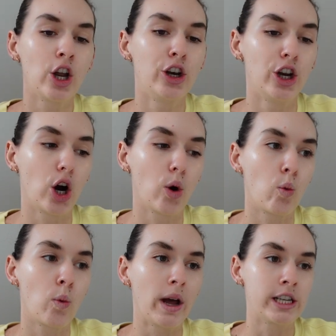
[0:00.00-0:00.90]

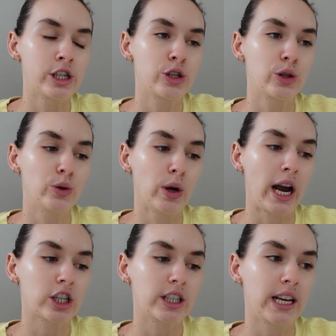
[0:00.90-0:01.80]
know when to
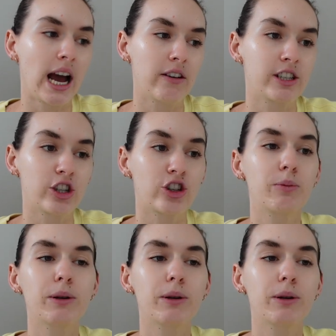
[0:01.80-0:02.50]
actually have dinner,